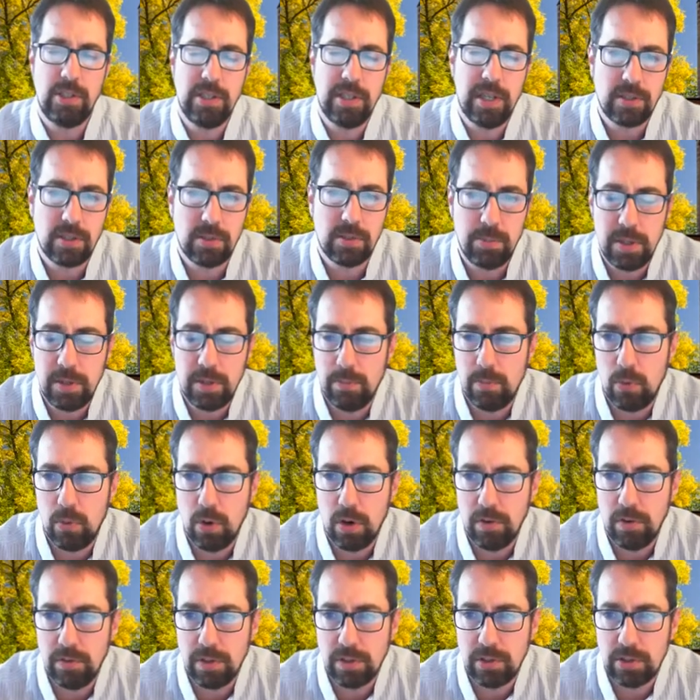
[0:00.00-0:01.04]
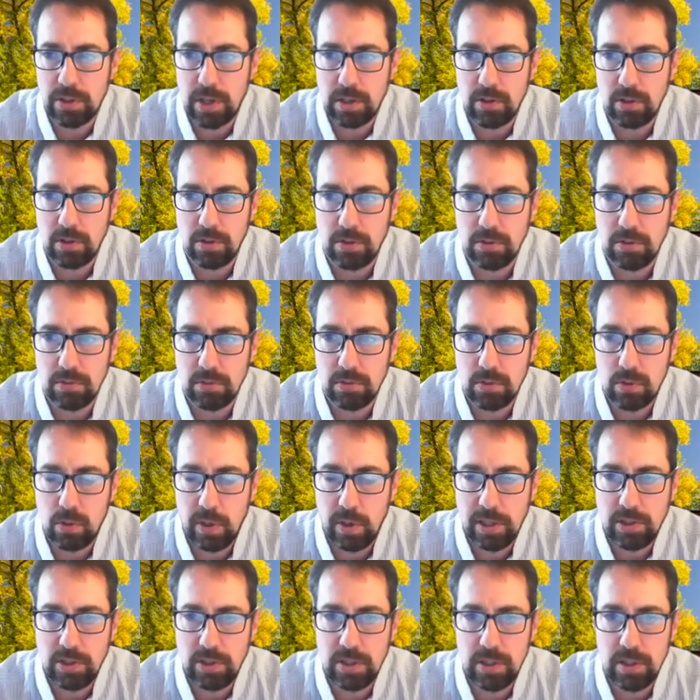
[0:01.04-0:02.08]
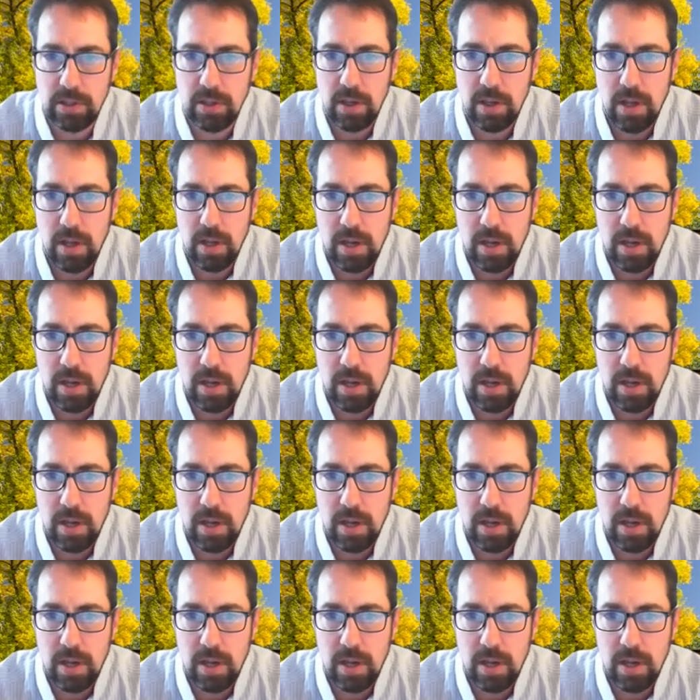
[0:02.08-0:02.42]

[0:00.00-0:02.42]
That's a bit more of a subtle question.